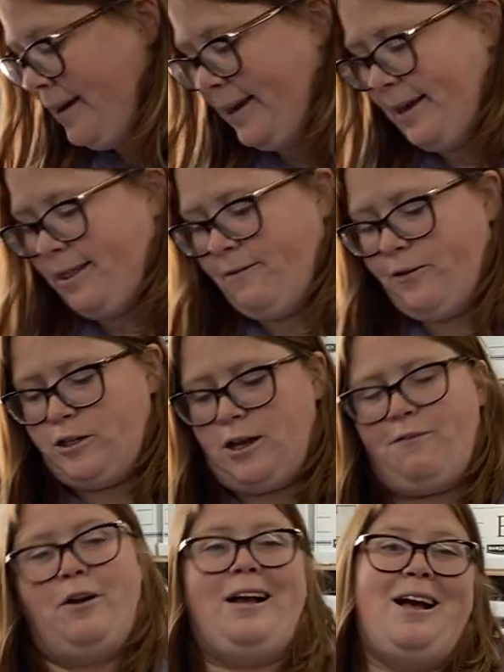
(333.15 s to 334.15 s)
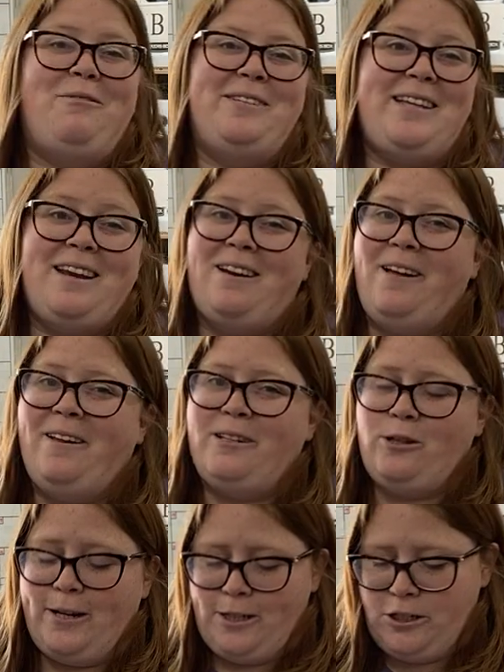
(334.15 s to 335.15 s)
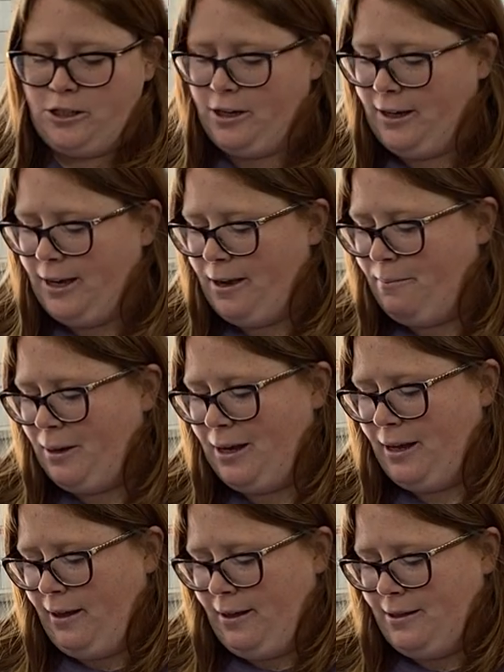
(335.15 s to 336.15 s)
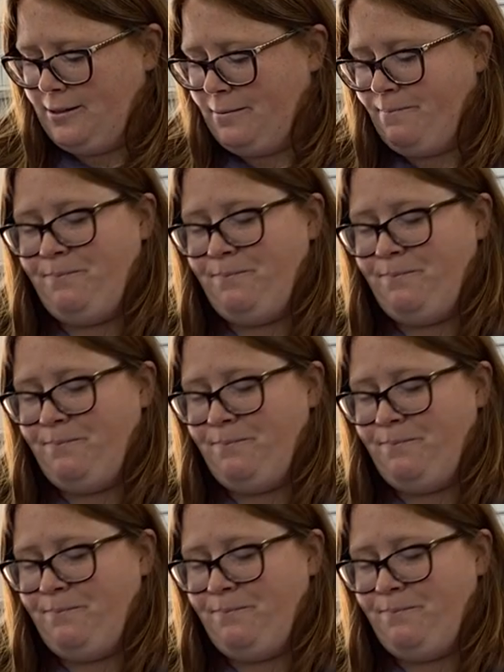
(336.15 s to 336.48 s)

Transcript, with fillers: And the first offer I got was $10. So I just took it because